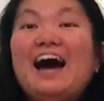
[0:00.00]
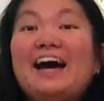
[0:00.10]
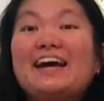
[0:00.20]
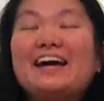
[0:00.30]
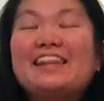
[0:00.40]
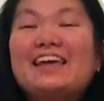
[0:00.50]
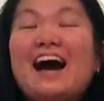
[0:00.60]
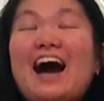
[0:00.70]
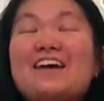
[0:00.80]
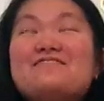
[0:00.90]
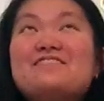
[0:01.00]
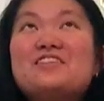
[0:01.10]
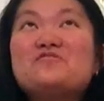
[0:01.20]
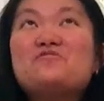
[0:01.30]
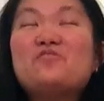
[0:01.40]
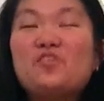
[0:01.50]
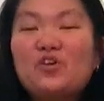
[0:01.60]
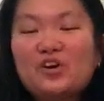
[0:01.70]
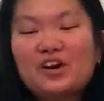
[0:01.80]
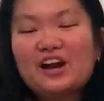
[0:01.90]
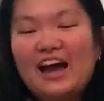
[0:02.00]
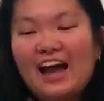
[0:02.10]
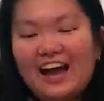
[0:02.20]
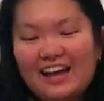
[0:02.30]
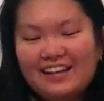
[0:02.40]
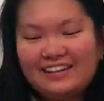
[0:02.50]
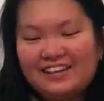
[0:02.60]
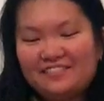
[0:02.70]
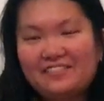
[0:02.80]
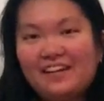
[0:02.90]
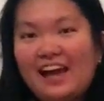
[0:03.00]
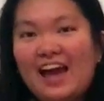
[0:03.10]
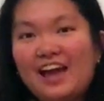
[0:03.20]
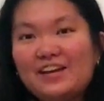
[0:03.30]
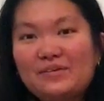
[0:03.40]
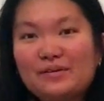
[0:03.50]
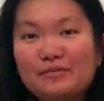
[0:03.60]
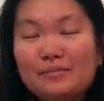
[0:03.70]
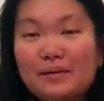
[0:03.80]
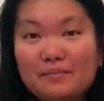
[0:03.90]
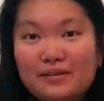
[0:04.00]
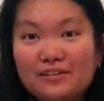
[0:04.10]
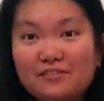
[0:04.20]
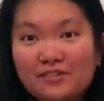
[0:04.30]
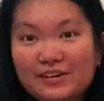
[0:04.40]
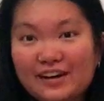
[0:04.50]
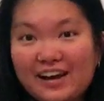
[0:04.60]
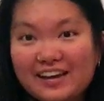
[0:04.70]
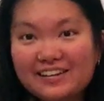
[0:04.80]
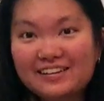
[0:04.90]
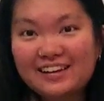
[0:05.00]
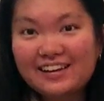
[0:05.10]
I got the iPhone 4S. If anyone remembers the 4S,